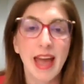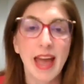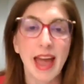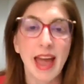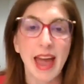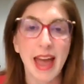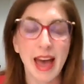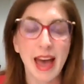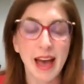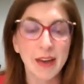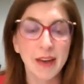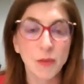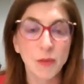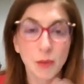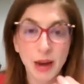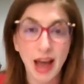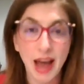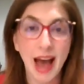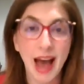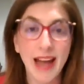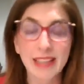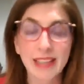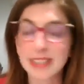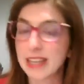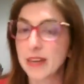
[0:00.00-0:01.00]
And when
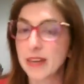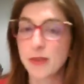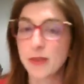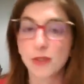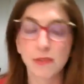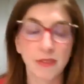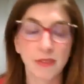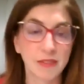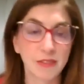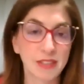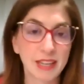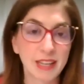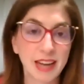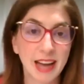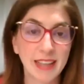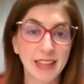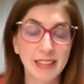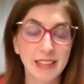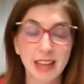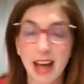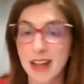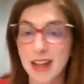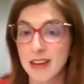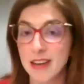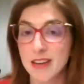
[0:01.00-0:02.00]
I did it, it was
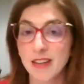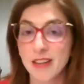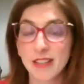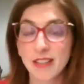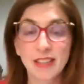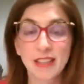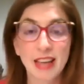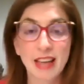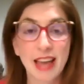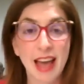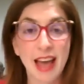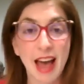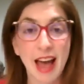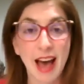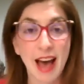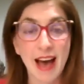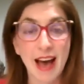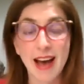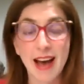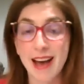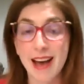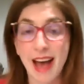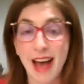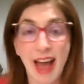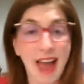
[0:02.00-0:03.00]
$59,
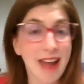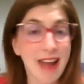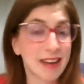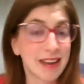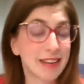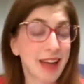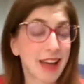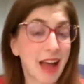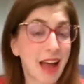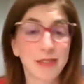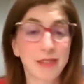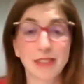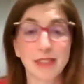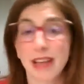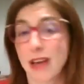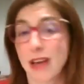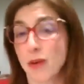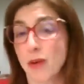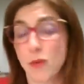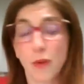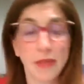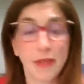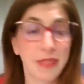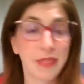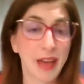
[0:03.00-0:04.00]
and I was like,
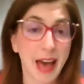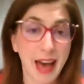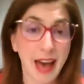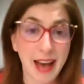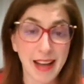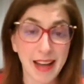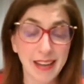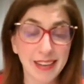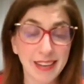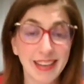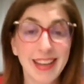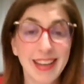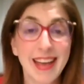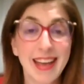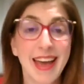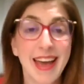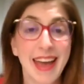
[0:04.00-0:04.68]
what the hell?